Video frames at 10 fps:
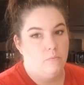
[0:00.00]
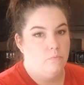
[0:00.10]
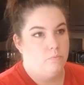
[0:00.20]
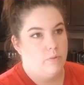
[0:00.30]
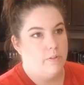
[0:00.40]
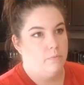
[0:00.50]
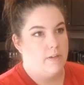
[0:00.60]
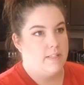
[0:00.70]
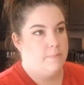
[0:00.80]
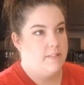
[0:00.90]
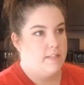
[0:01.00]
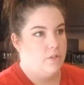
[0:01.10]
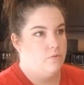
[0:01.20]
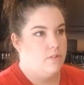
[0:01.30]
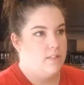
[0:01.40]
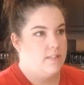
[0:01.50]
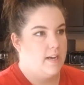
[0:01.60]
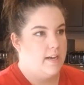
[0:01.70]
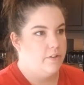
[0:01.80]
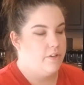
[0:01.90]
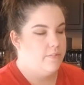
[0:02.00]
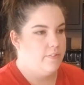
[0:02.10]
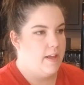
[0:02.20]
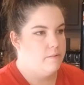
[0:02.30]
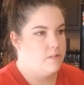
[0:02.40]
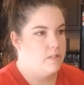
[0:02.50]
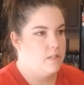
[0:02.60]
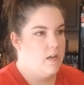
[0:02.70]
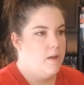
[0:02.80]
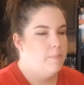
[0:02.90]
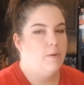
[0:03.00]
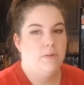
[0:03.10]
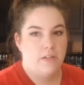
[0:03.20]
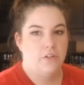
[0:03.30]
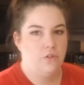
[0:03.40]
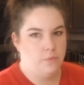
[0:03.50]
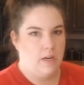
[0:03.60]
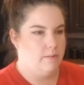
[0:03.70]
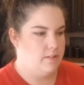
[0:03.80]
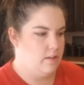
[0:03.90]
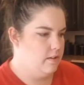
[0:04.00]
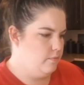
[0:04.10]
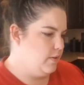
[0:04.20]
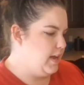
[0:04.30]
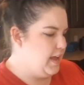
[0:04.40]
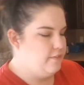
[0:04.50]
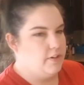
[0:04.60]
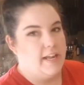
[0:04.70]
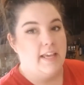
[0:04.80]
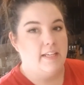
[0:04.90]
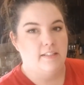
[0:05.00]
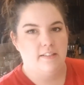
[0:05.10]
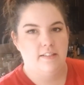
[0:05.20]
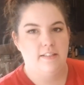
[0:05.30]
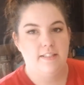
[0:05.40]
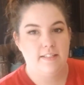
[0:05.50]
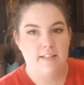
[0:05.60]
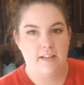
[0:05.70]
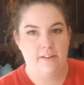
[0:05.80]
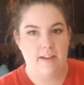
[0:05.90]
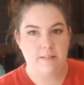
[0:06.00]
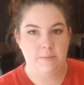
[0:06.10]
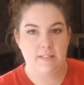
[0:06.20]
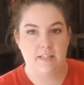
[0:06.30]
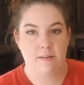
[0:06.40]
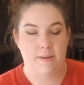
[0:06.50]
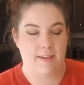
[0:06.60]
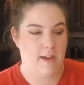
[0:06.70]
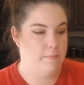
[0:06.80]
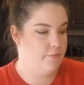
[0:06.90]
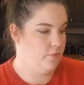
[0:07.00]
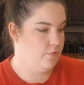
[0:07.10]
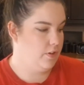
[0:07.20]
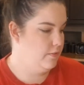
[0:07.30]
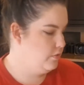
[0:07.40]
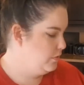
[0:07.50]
real recipes that used tigernut flour, but I wanted to use what I have on hand, and this has been sitting in my cabinet for forever.